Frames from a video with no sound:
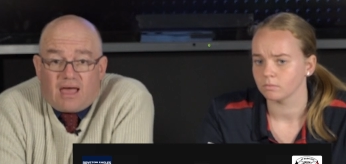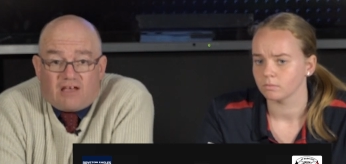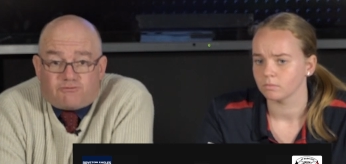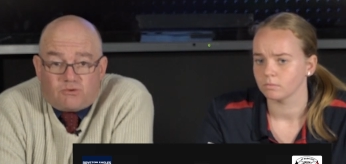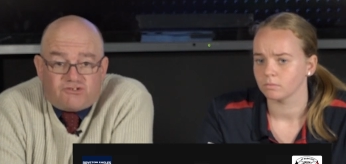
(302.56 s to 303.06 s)

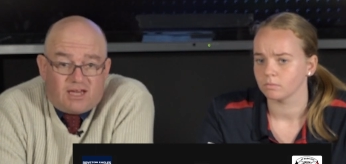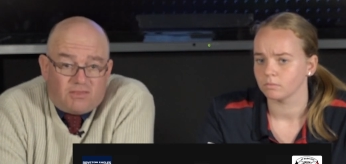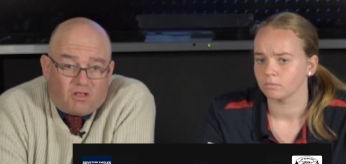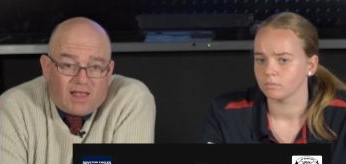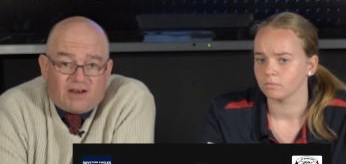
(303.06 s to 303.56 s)
Speaker 1: as we'll see
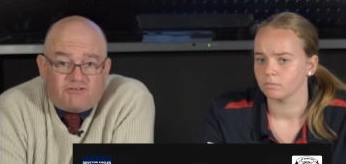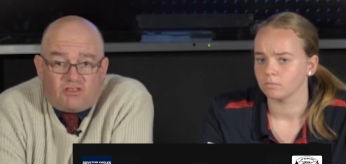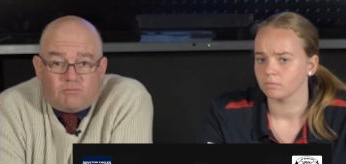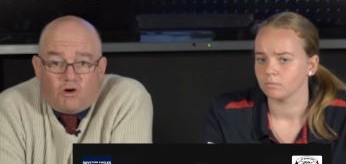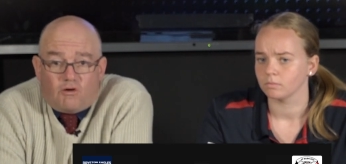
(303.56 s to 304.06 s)
in the ladder at
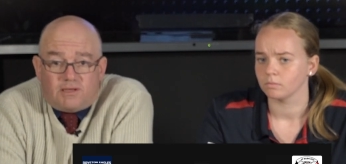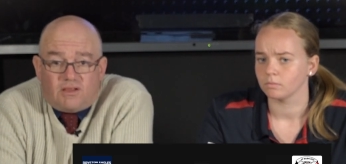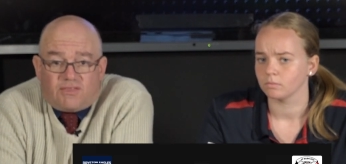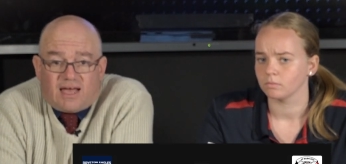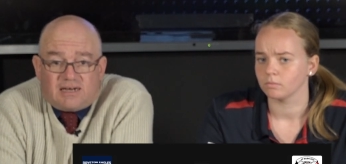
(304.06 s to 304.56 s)
the
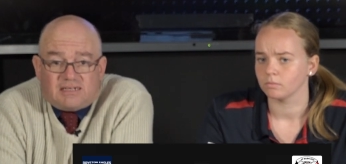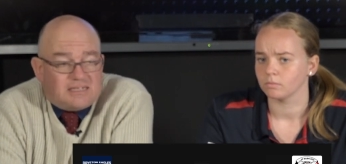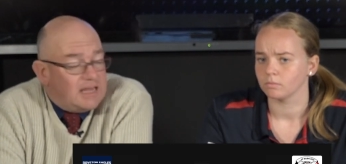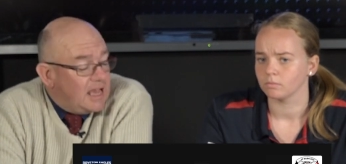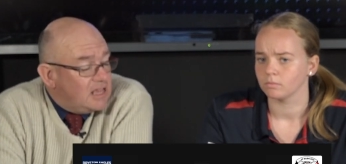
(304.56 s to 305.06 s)
moment, that
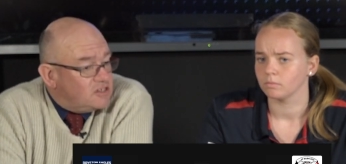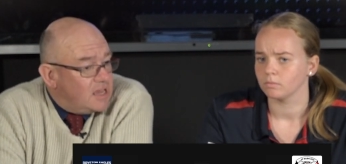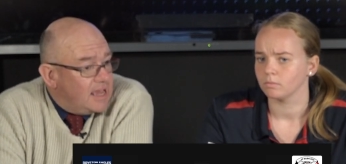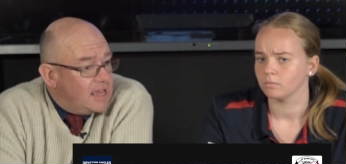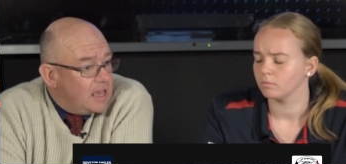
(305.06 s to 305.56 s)
uh, has
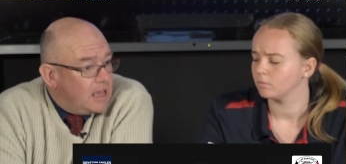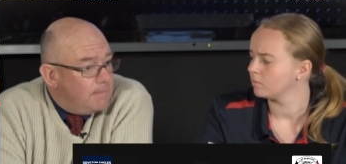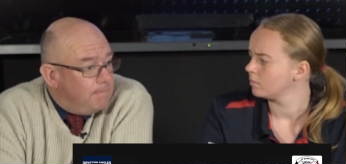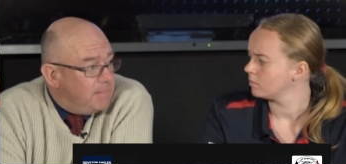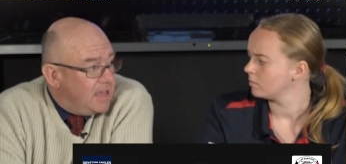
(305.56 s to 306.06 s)
a uh,
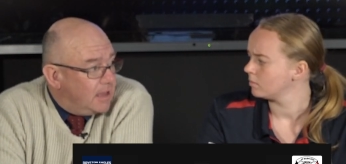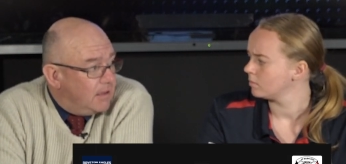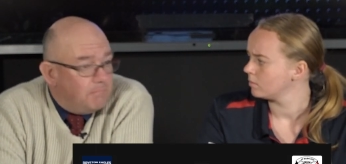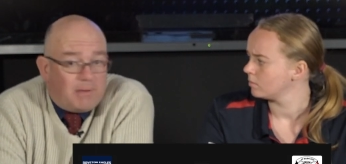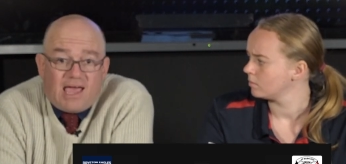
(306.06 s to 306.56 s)
big
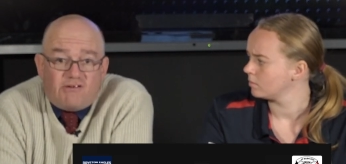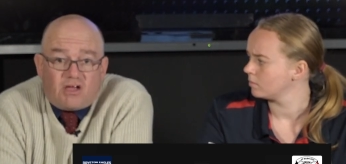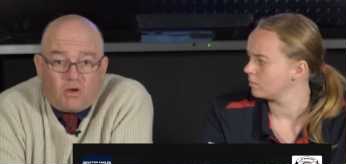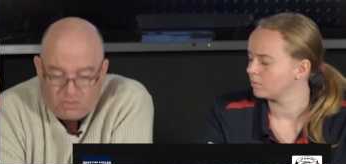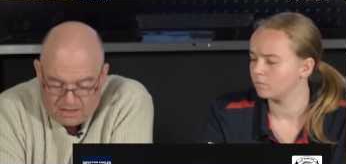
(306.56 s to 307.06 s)

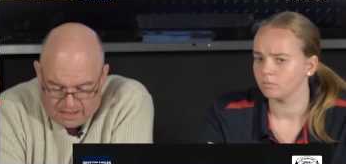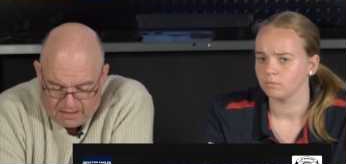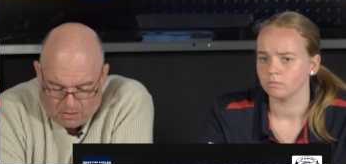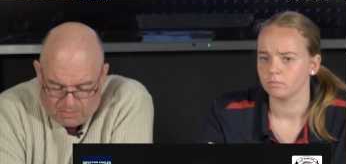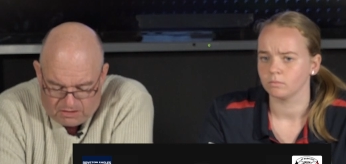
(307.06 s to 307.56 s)
bearing on
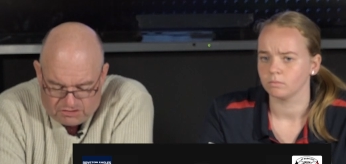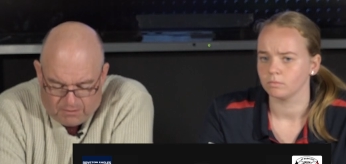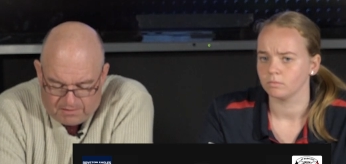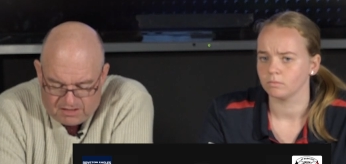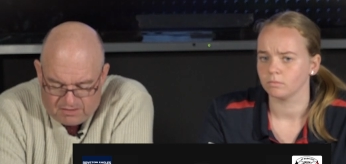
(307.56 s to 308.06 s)
the on the
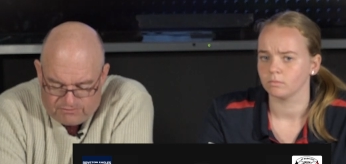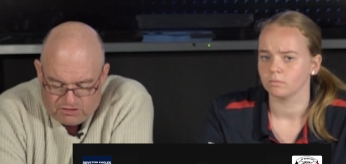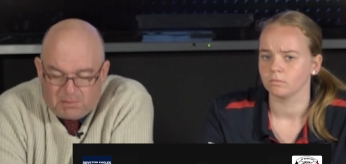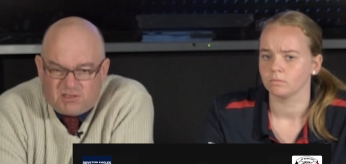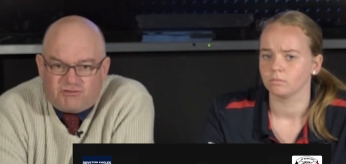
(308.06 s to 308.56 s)
top of the
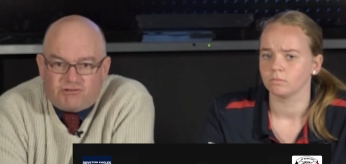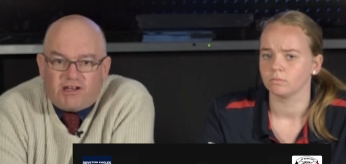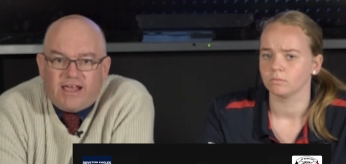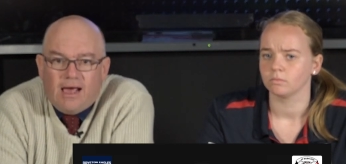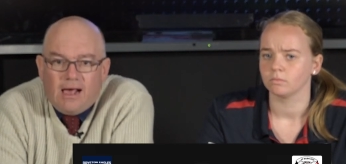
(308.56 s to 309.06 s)
top of the
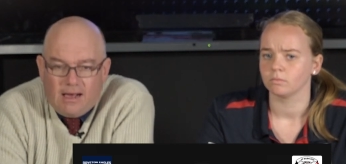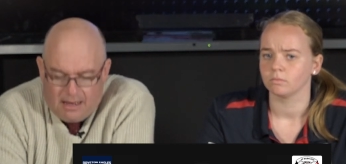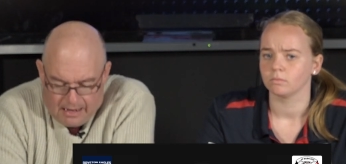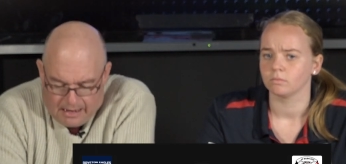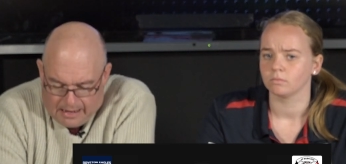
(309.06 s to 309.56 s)
tree.
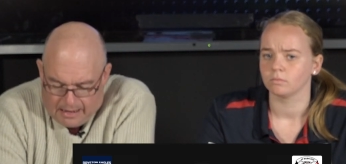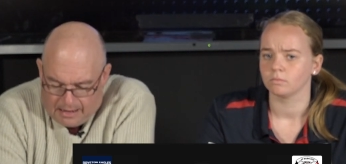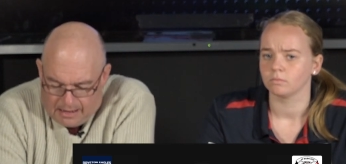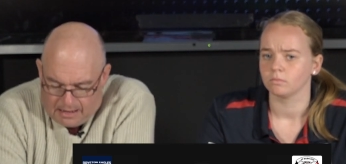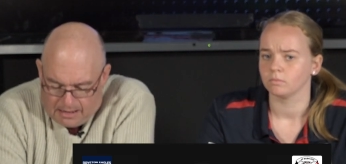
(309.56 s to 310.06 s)

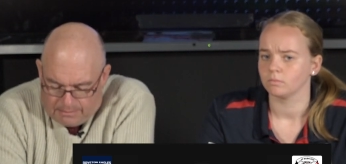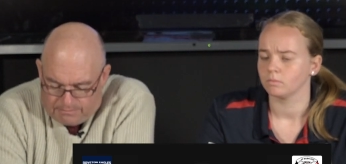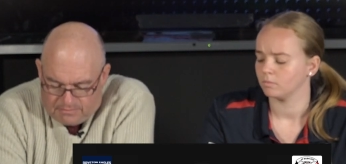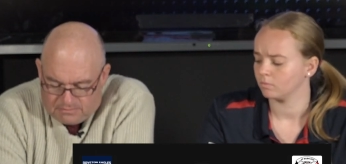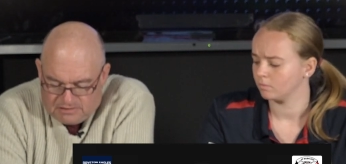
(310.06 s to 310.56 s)

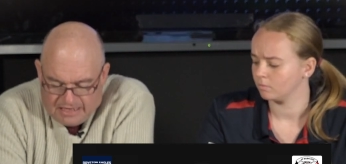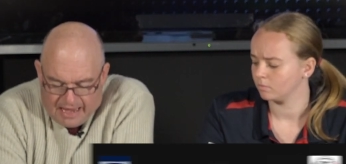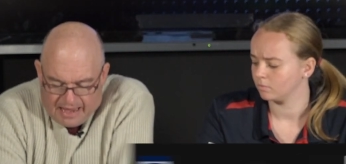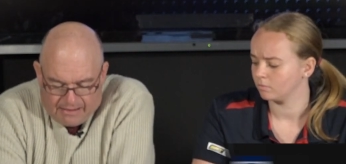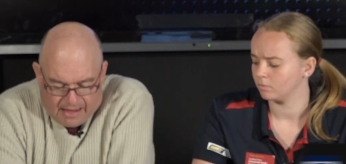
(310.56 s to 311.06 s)
Um,
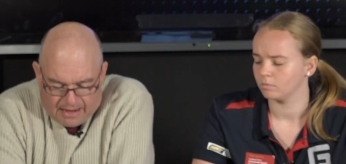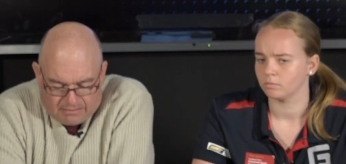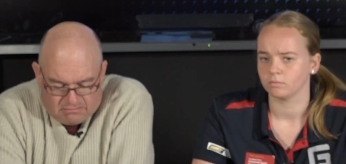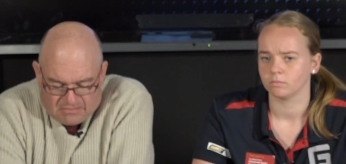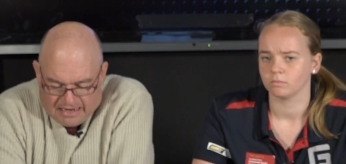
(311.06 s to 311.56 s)
yeah,
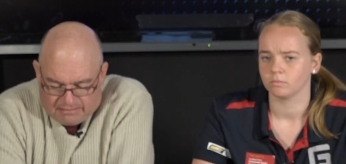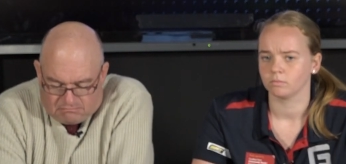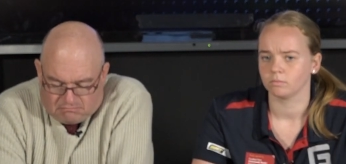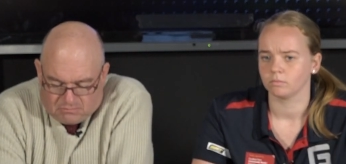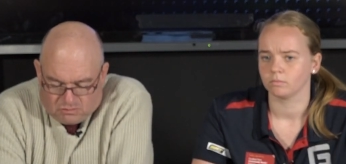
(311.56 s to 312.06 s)
and
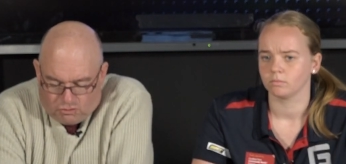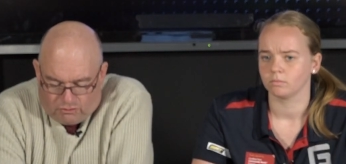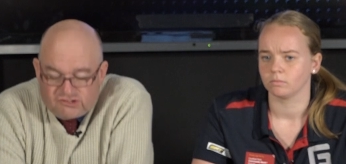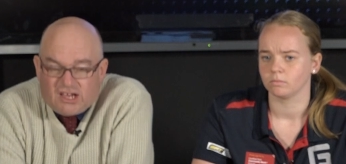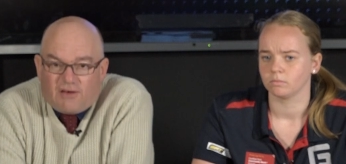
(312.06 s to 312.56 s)
and
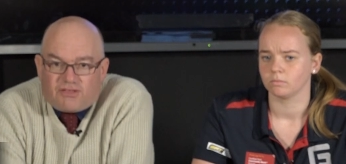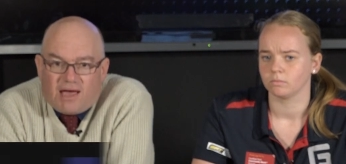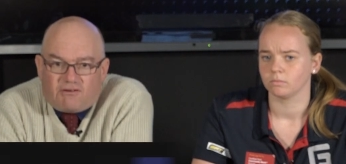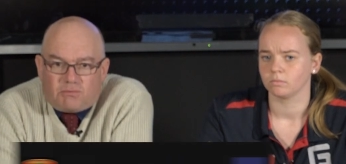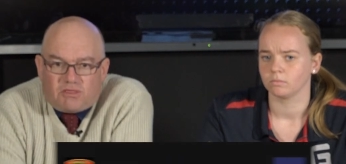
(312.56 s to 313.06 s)
look, South
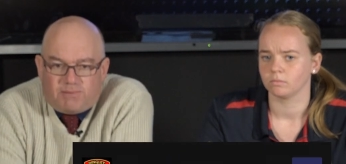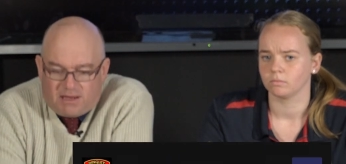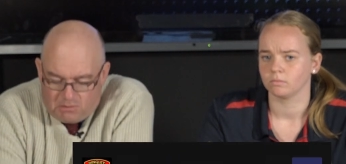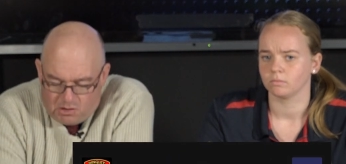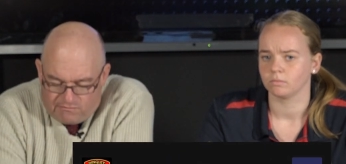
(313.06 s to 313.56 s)
Yarra with the
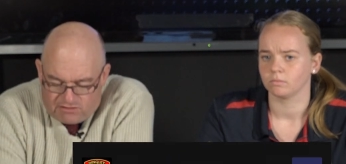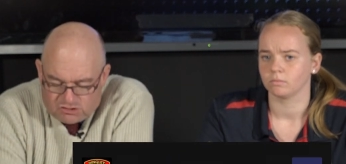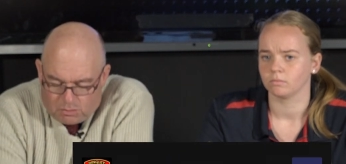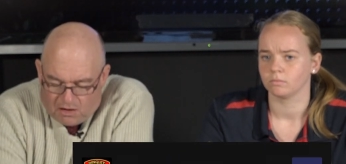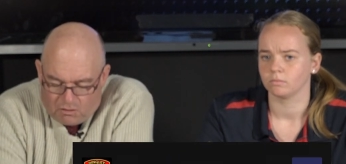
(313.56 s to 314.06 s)
big mover
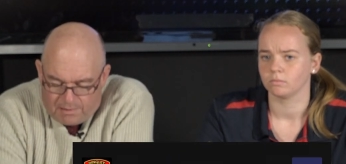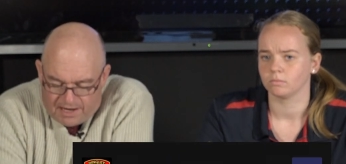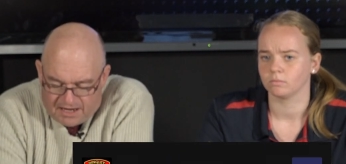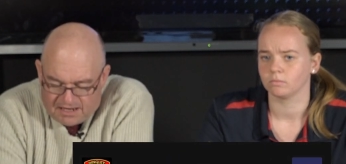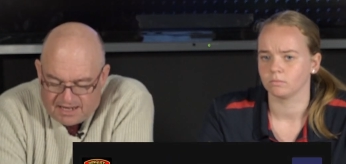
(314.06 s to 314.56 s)
as well,
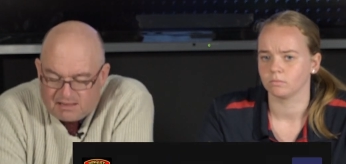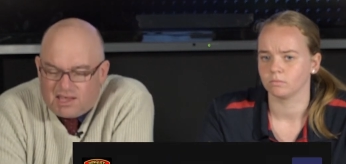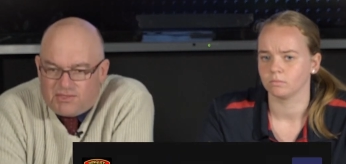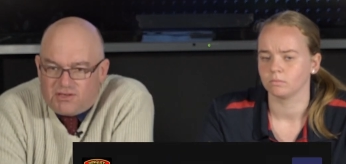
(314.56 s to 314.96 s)
beating Dingley